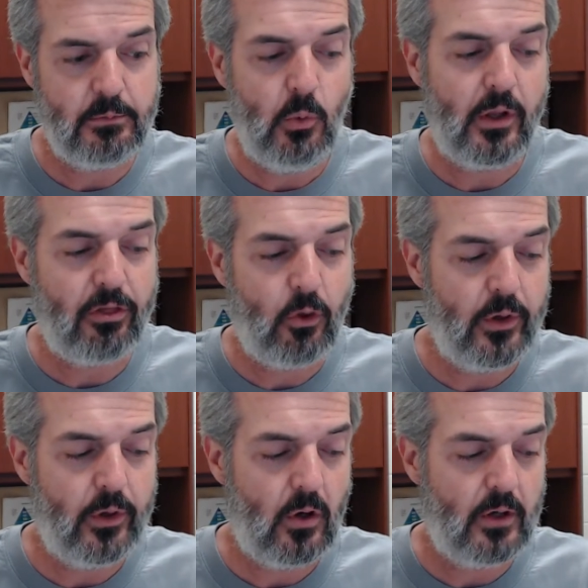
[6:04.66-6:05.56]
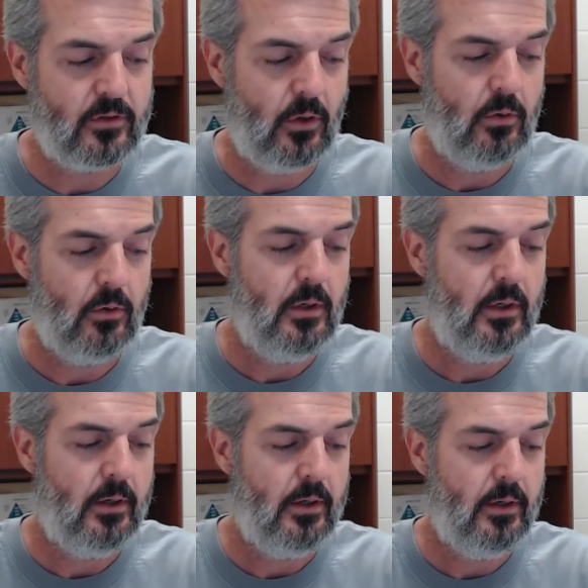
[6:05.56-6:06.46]
want to throw in there also.
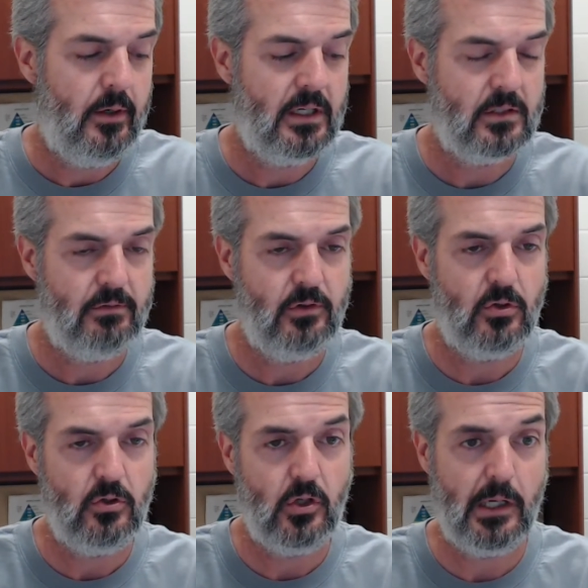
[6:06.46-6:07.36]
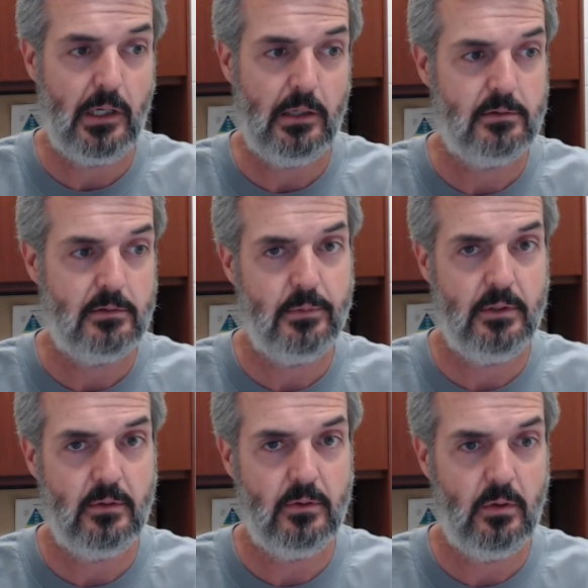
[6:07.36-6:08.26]
Because if you're looking at
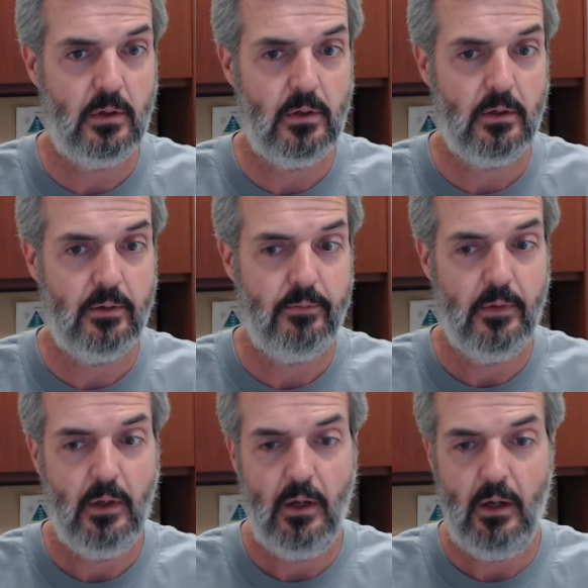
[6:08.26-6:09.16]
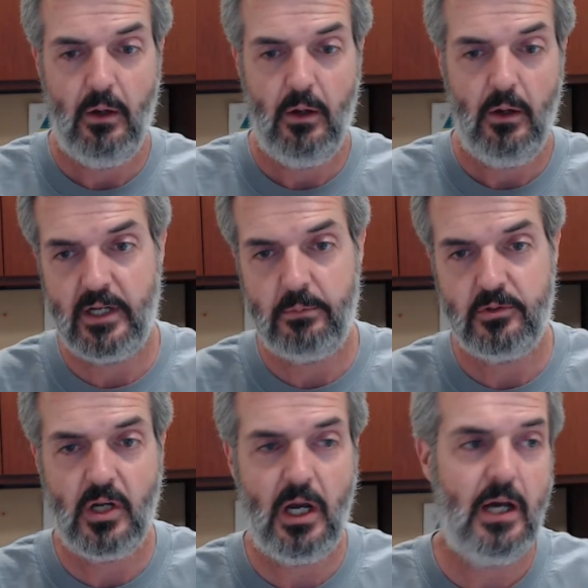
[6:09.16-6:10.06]
something one-time
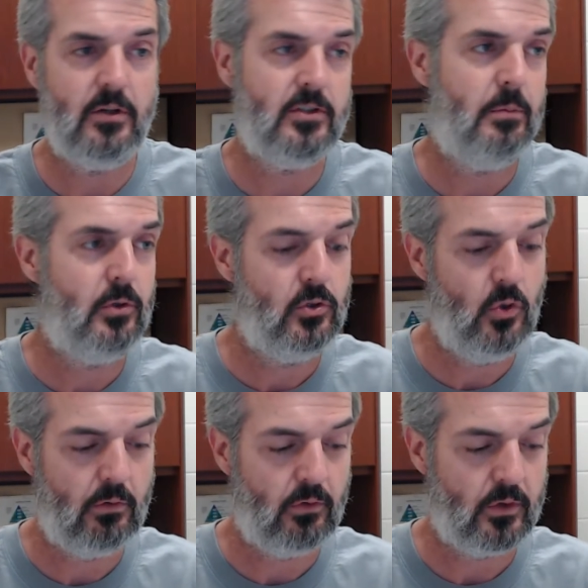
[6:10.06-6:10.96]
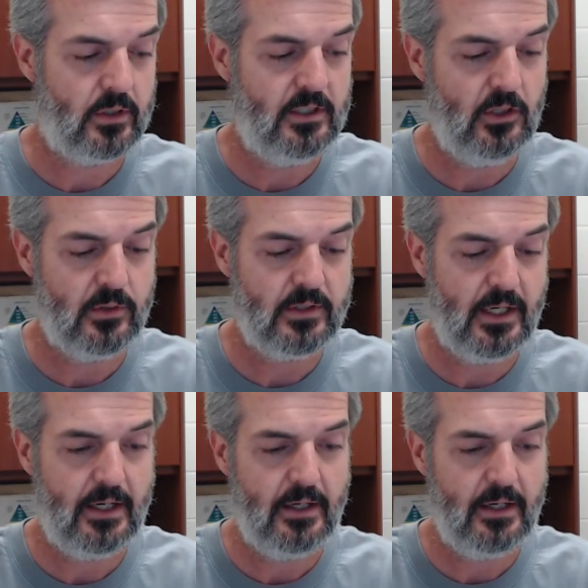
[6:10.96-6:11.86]
shot or something you do over a continuous
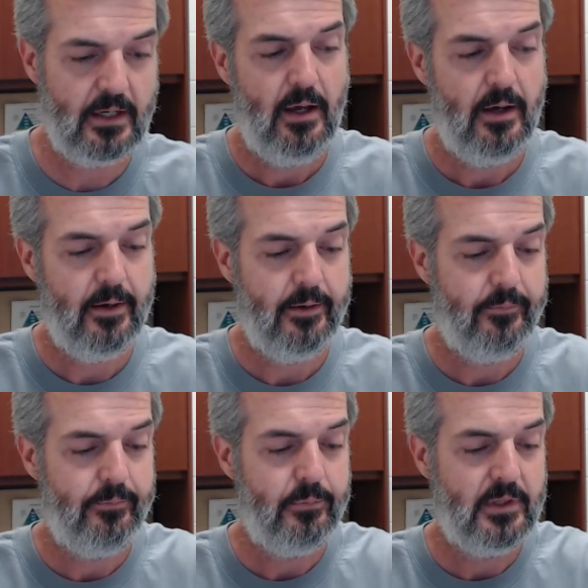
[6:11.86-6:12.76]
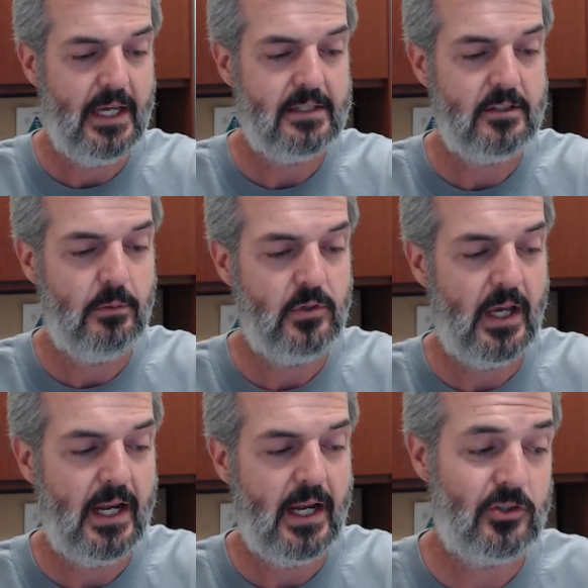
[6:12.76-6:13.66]
thing, but that's something you
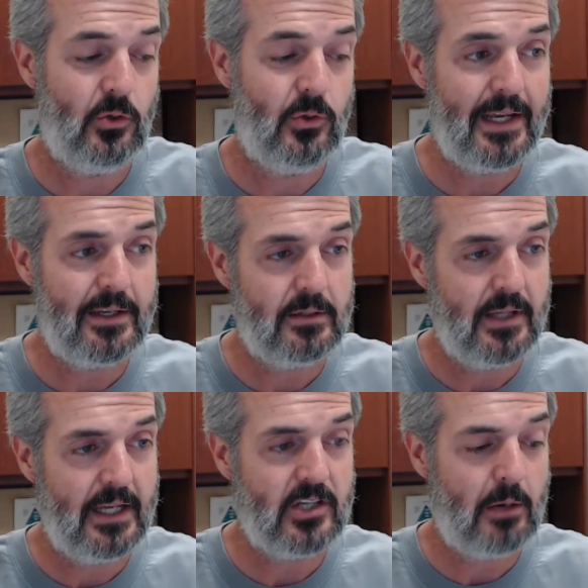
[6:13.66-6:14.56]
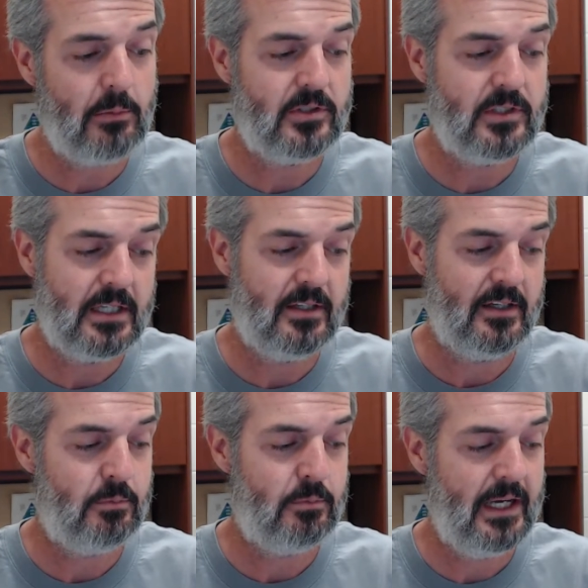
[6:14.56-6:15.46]
got to ask. So that chapter 6
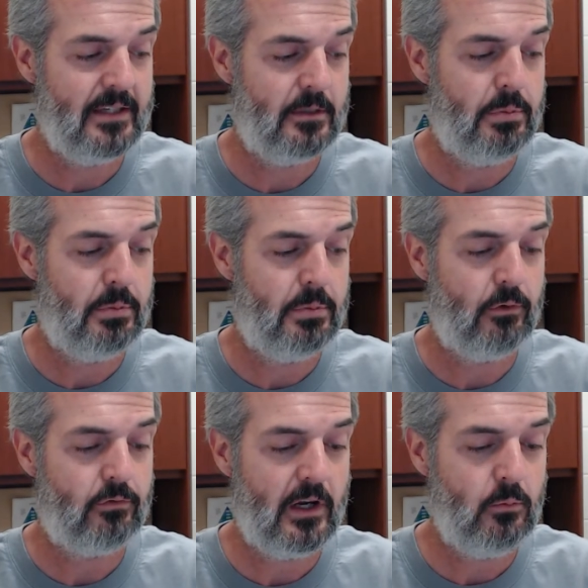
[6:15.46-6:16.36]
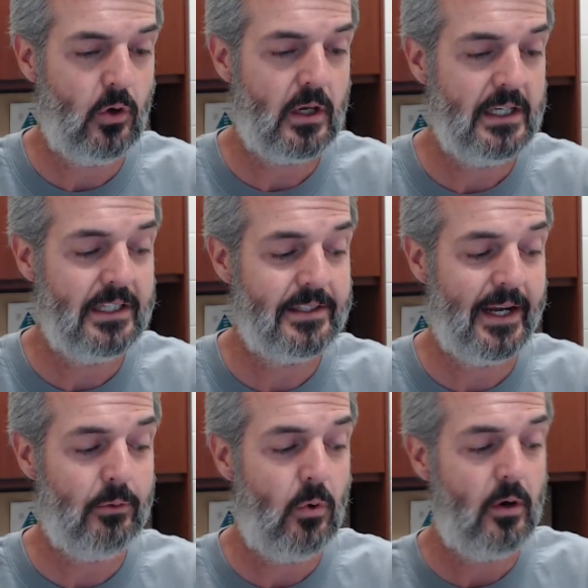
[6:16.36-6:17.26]
explains the PICO framework. It just kind
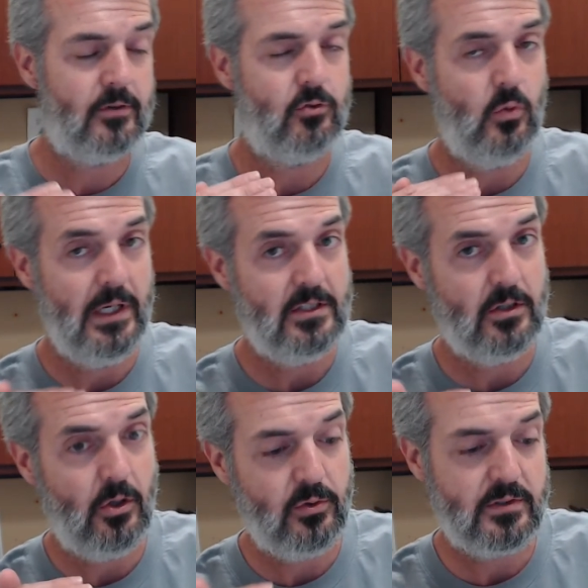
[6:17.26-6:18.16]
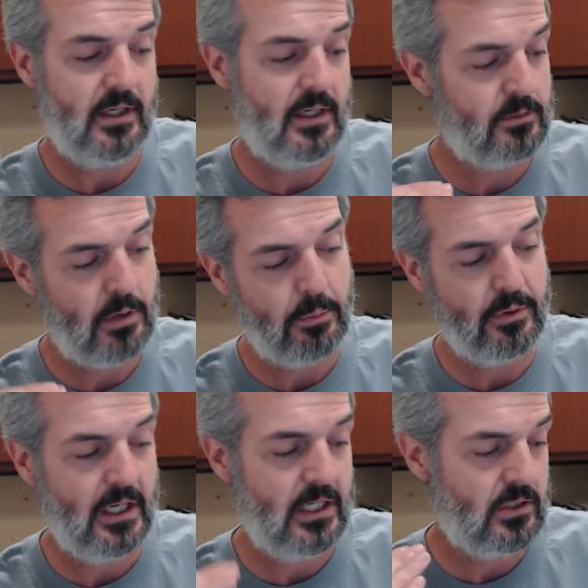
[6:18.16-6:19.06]
of walks through each of those things:
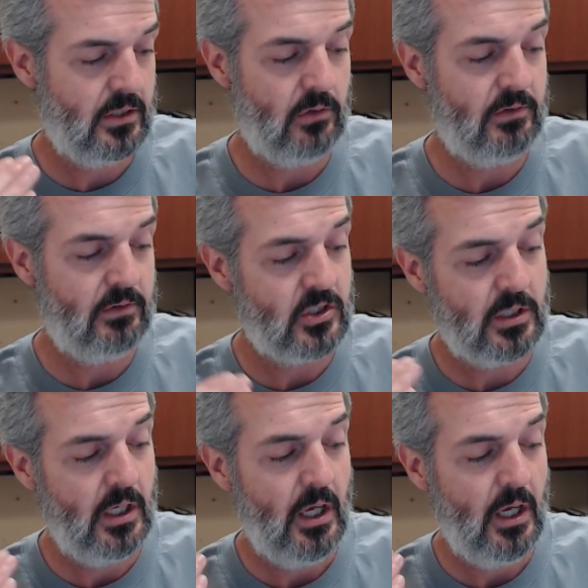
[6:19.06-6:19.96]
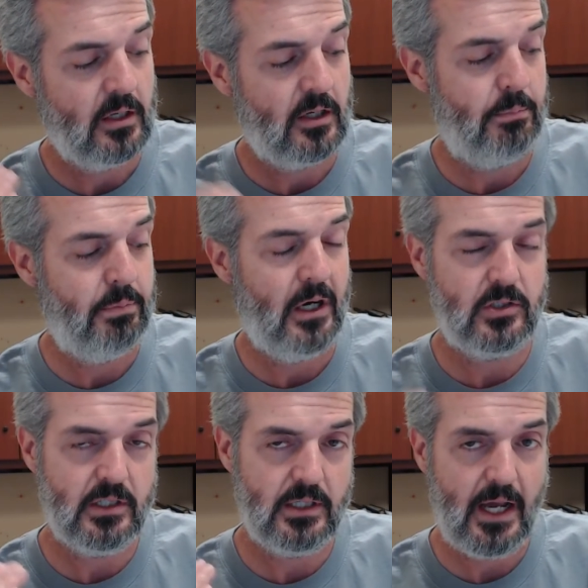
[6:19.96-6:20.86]
population, intervention,
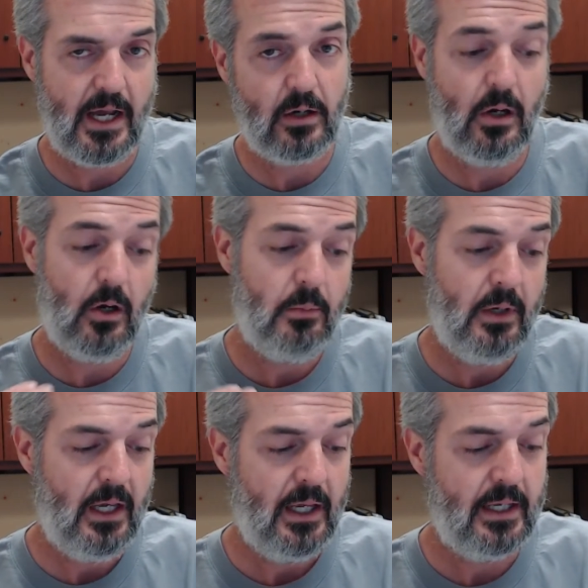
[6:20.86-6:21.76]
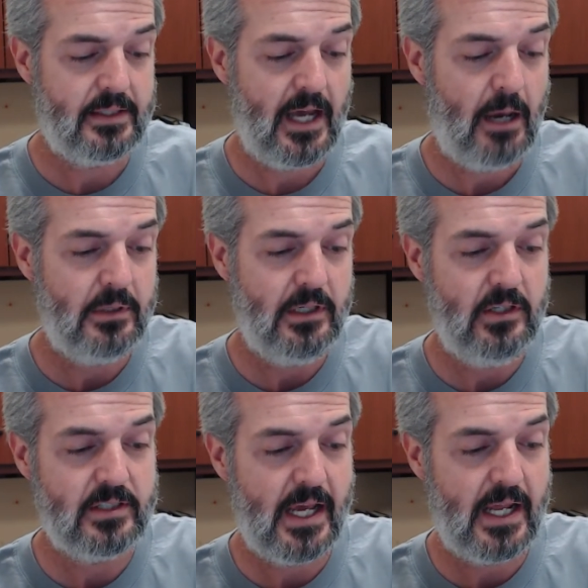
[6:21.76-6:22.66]
comparison, outcome, and time. And it
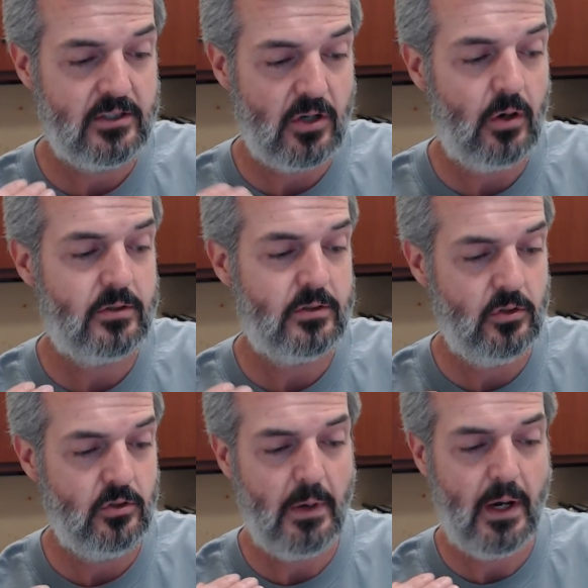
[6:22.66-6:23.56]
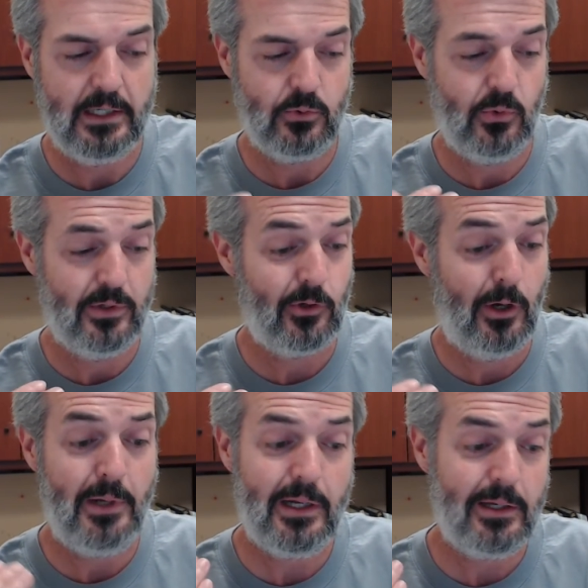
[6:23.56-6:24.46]
just kind of talks to you about each one. So
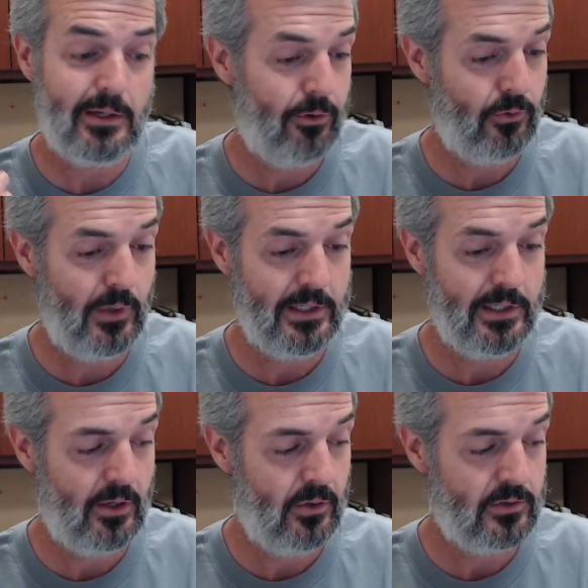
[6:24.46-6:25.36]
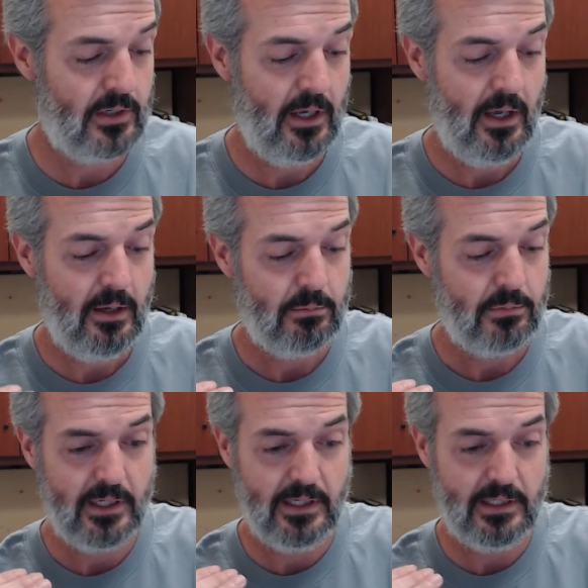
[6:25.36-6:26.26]
I'm not going to go through each of those
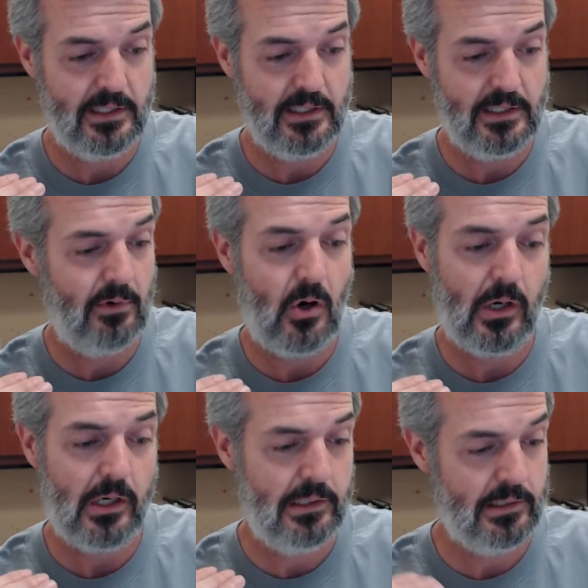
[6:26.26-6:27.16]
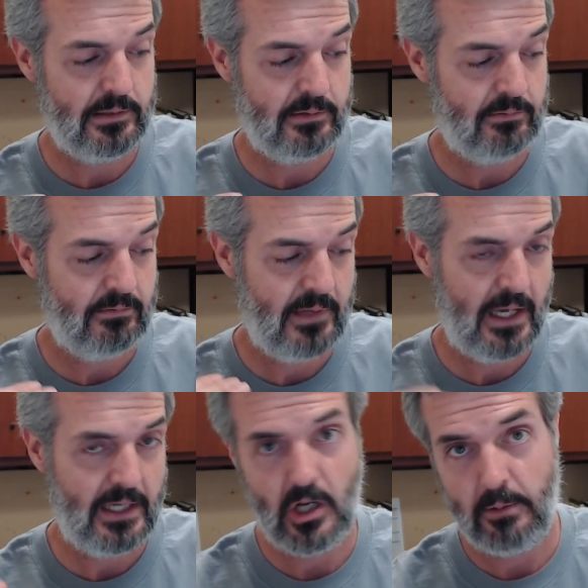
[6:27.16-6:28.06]
because it already does
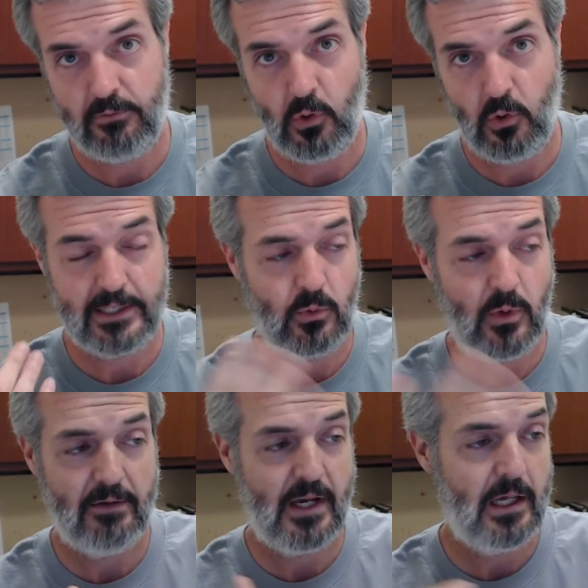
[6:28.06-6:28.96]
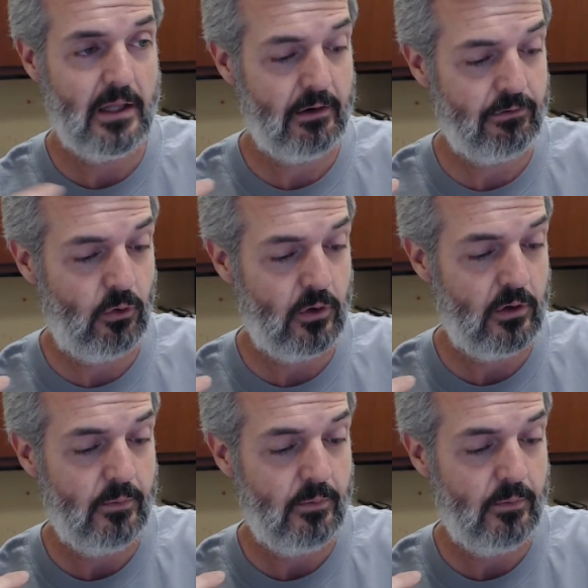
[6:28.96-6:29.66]
that job for you. That's why I've got it there for you.